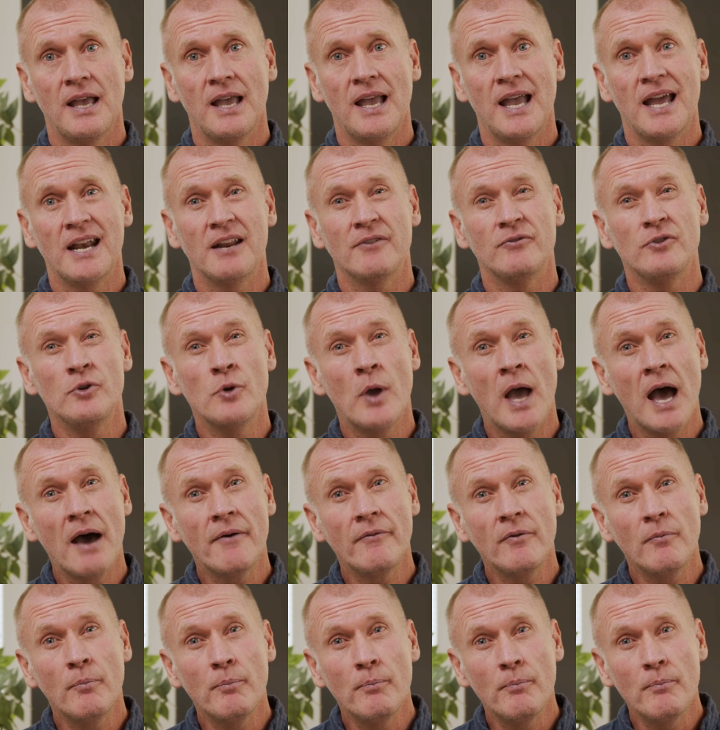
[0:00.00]
And if you
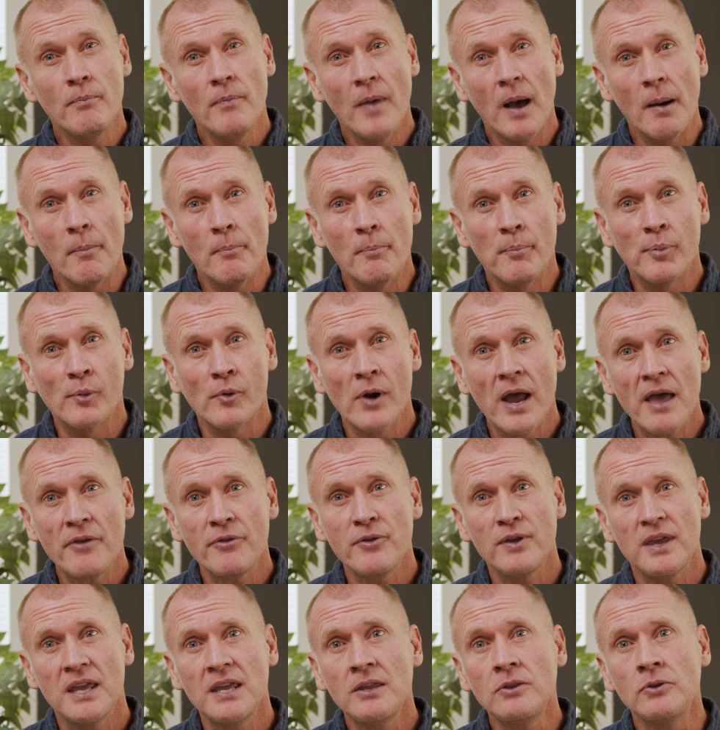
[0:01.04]
have a breath
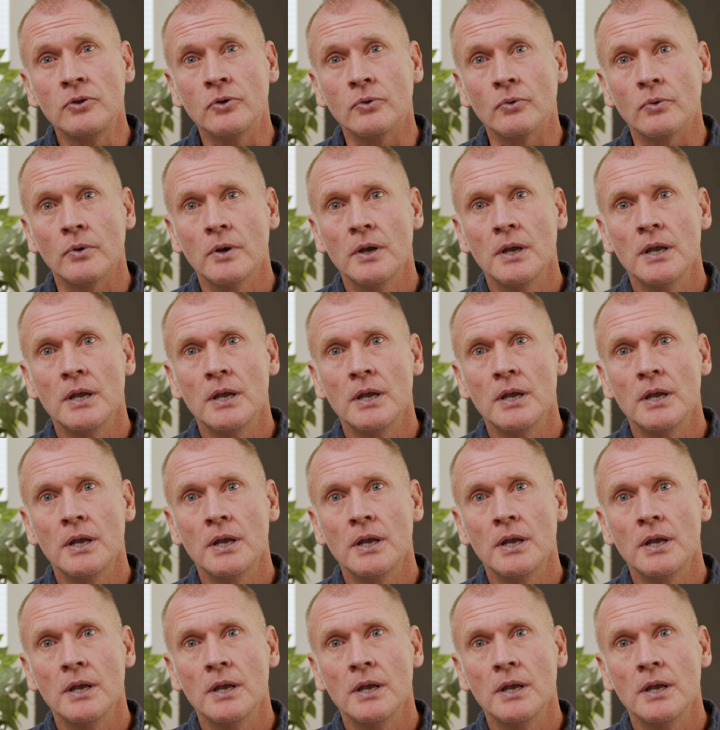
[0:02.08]
in you,